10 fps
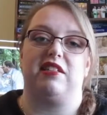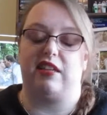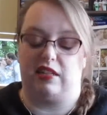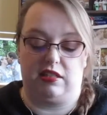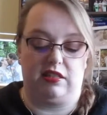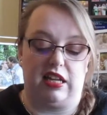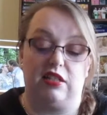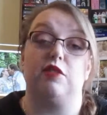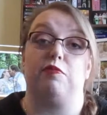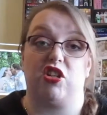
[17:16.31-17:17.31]
That's
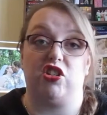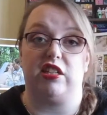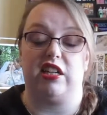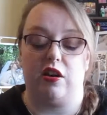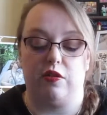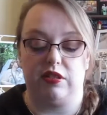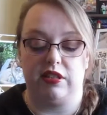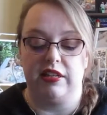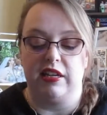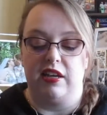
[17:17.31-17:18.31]
as much as it goes.
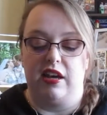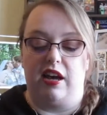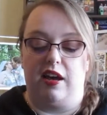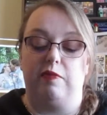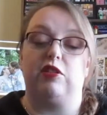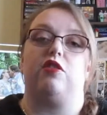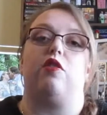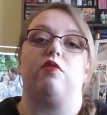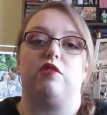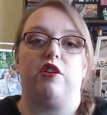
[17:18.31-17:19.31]
So
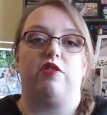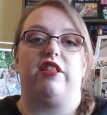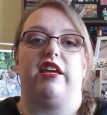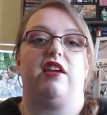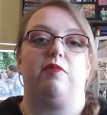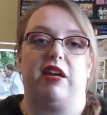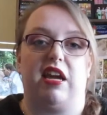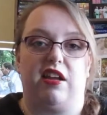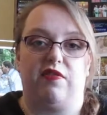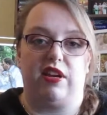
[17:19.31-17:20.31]
don't think you'll be
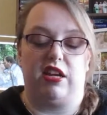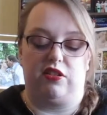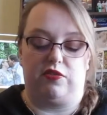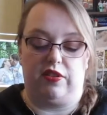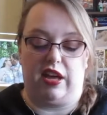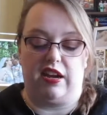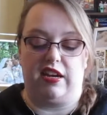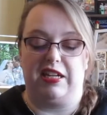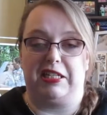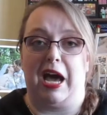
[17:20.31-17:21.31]
getting videos for that
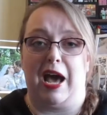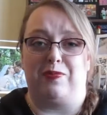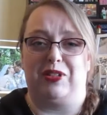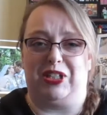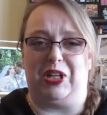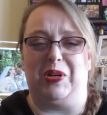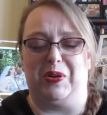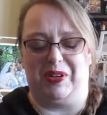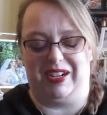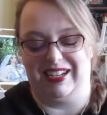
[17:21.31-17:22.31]
anytime
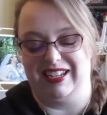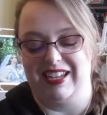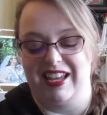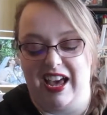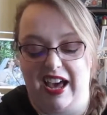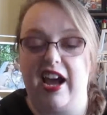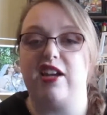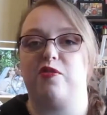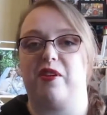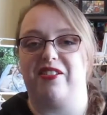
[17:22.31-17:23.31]
soon. I
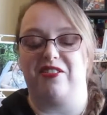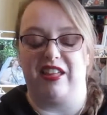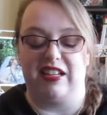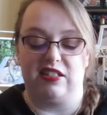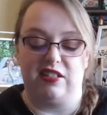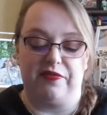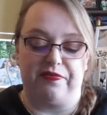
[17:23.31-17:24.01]
do other things.